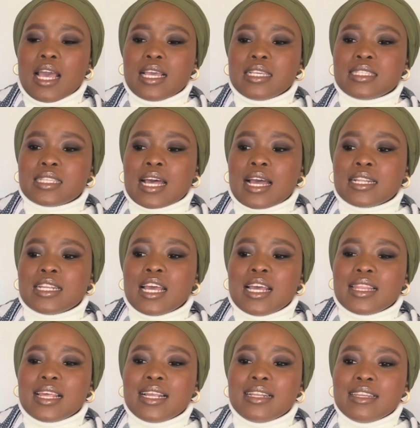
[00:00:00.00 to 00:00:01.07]
is that
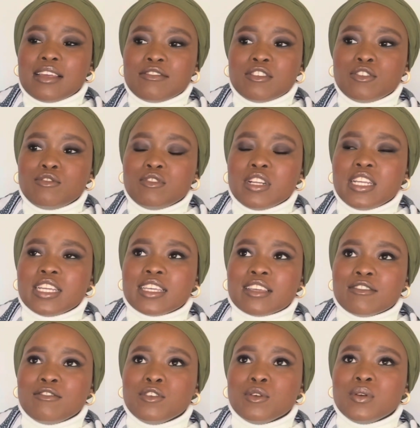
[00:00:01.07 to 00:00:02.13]
they never really
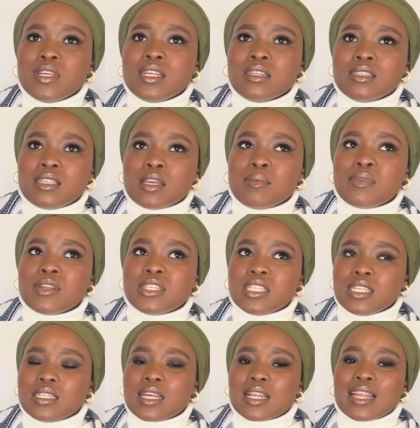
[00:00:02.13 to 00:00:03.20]
give you in-depth
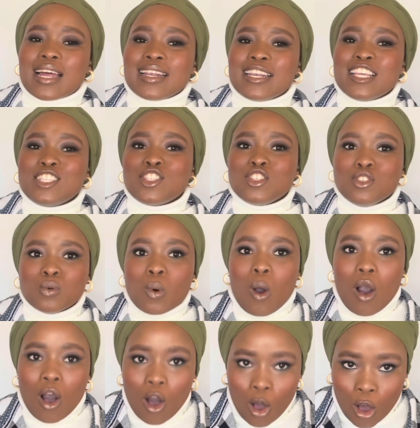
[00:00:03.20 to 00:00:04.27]
detail unless
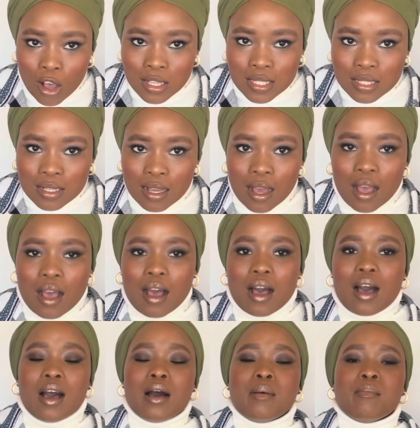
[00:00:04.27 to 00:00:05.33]
you ask
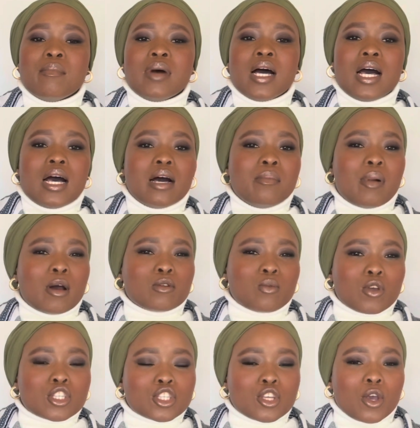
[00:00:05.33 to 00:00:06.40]
about
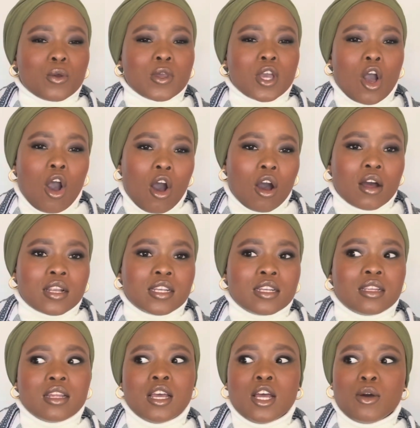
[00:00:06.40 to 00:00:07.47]
what's going
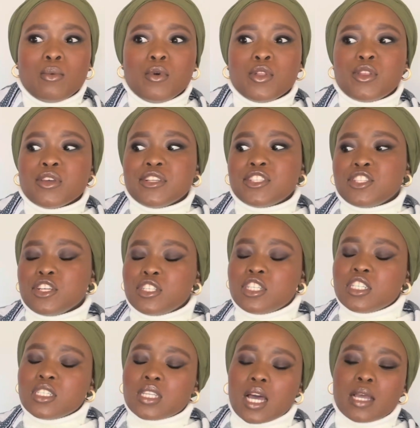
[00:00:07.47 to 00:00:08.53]
on with
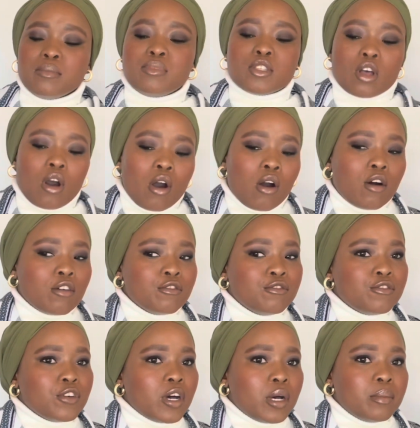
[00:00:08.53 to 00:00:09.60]
certain types
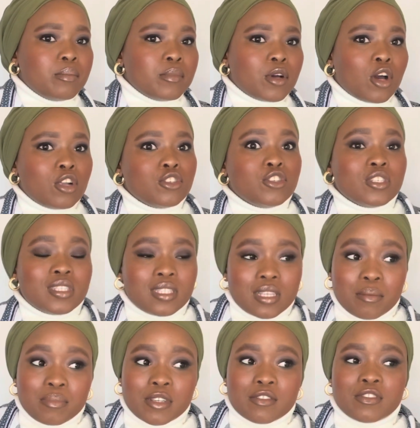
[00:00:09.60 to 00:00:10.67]
of
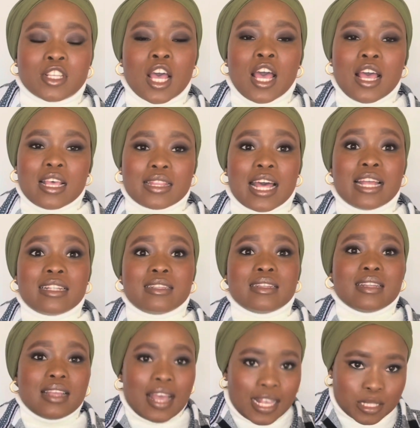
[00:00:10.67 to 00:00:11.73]
contraceptives. That
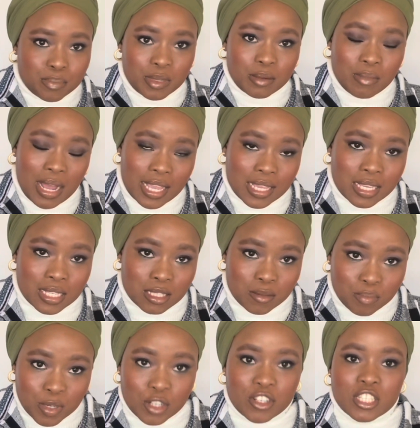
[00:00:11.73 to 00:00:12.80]
has been my
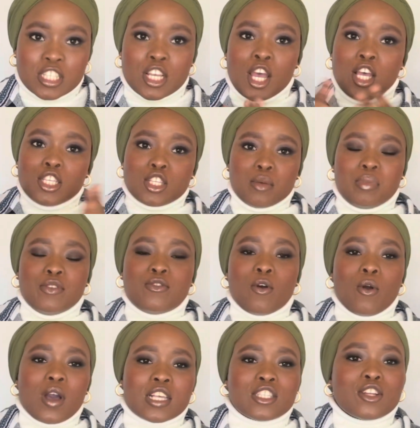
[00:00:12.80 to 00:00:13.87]
experience. So
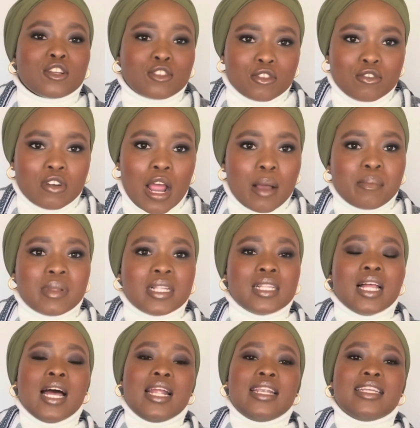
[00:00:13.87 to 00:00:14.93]
before I start to
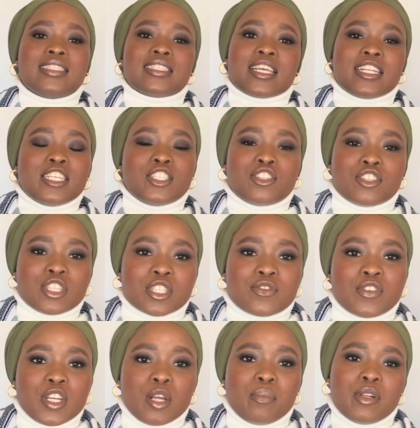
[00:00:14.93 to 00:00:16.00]
ramble, let's get into this
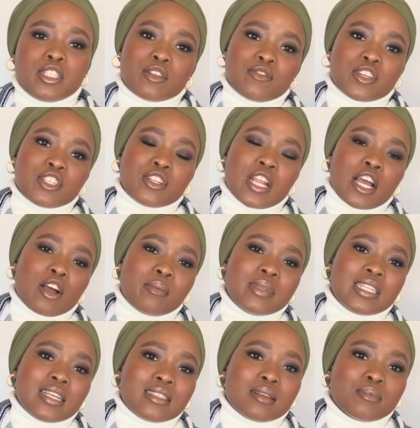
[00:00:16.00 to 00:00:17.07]
video. Please don't forget to like, comment,
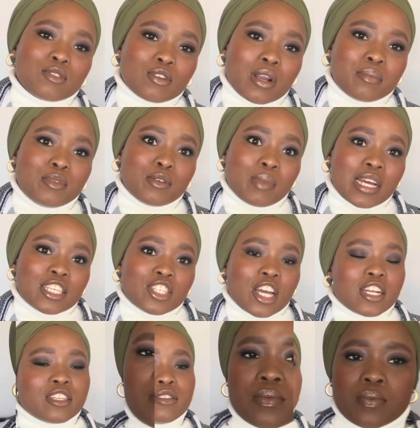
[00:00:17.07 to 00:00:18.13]
and subscribe to my
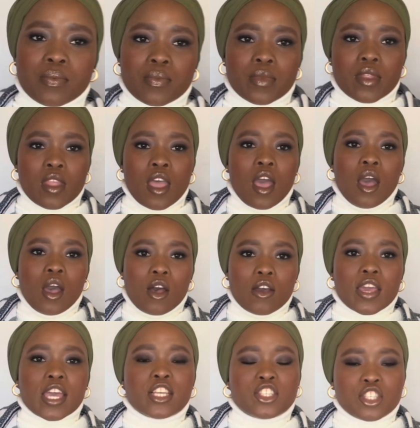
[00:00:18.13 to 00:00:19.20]
channel.
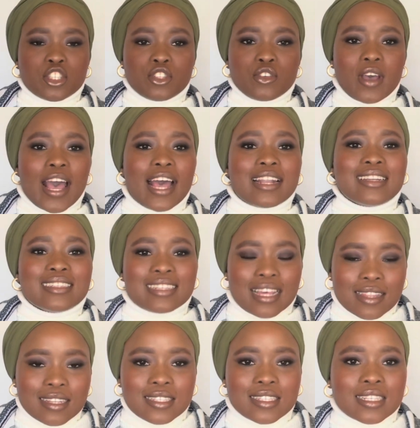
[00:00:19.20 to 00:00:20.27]
Okay, just to add
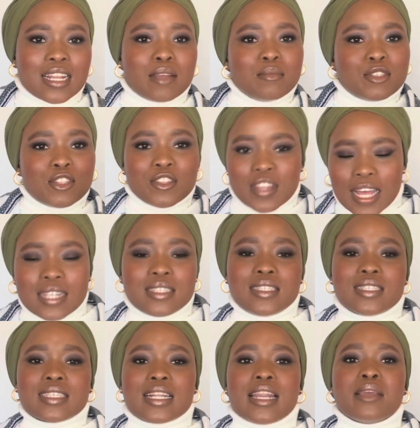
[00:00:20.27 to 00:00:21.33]
another disclaimer to that
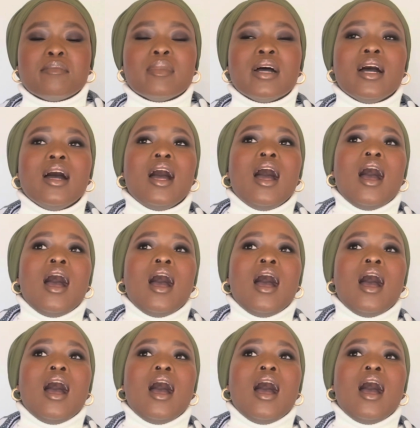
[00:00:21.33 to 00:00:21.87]
disclaimer,